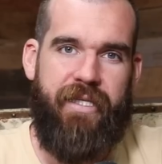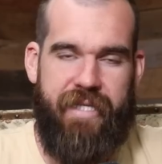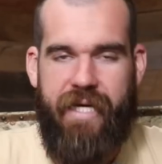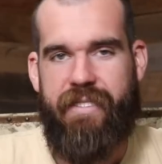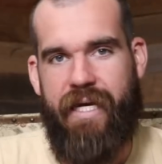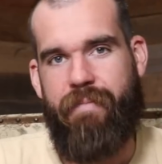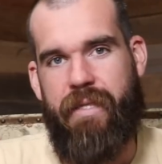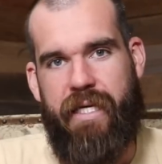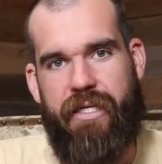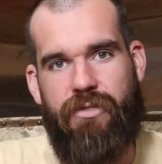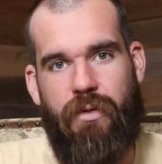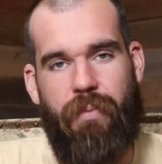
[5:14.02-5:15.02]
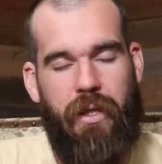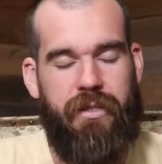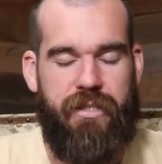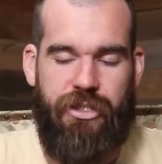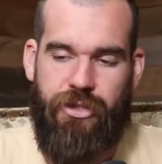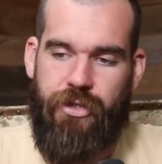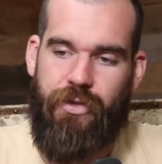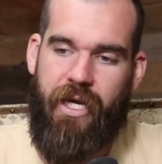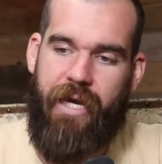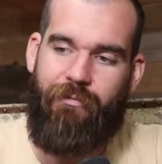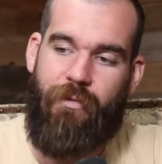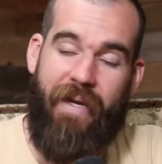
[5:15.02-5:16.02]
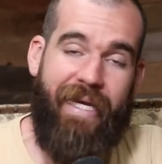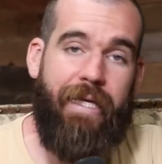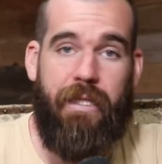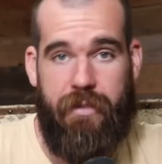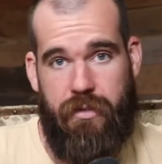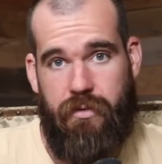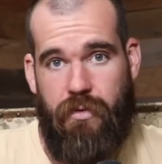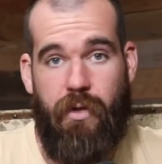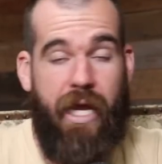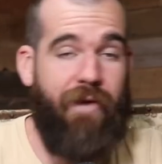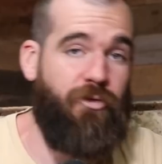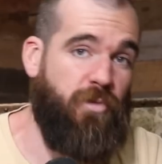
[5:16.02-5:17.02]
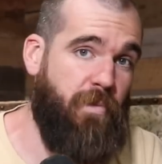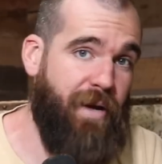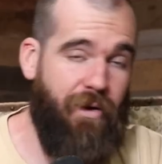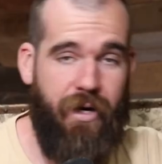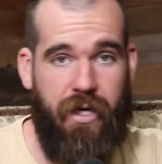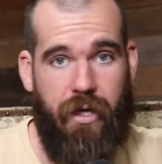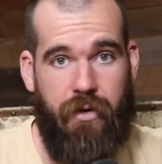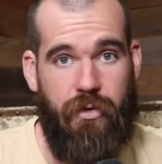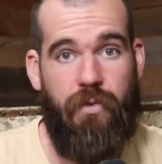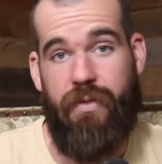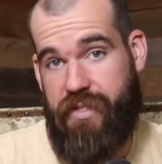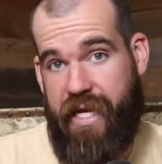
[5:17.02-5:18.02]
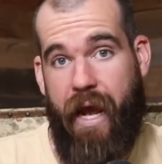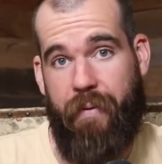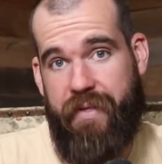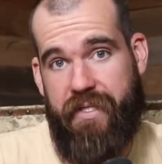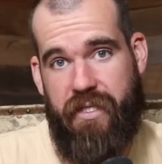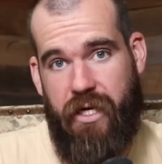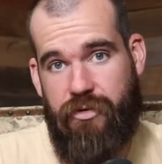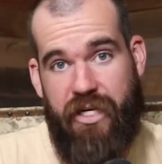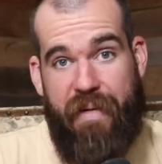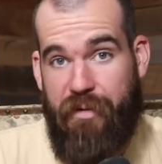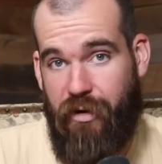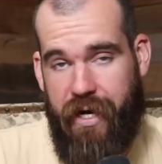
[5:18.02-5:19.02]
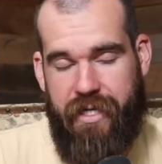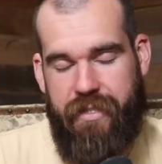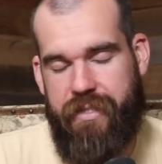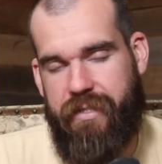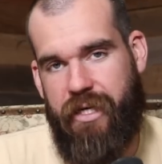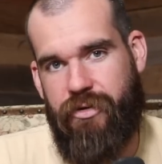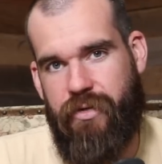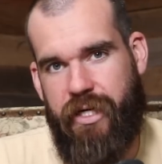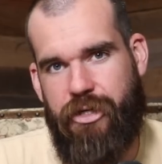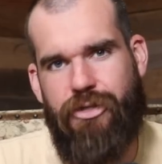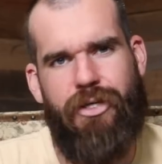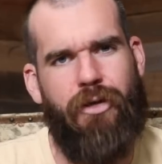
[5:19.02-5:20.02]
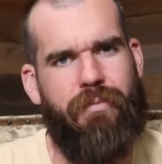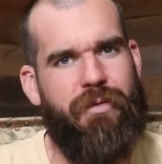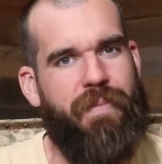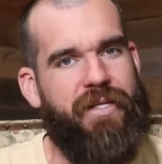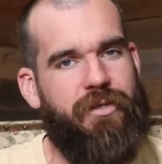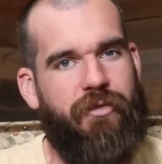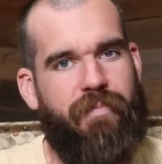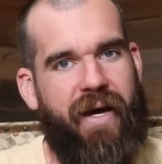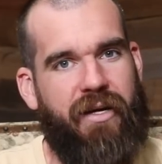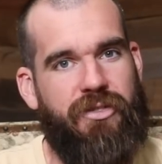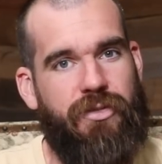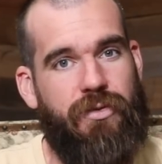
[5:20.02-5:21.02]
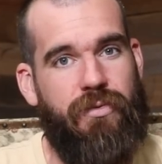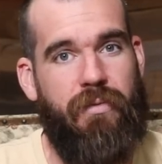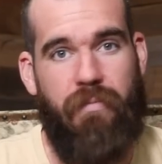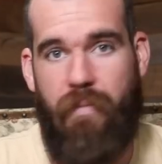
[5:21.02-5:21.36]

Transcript: the exact same thing to a politician who came from England or came from America, who is now in this country, immigrated to this country, and you told them to piss off back to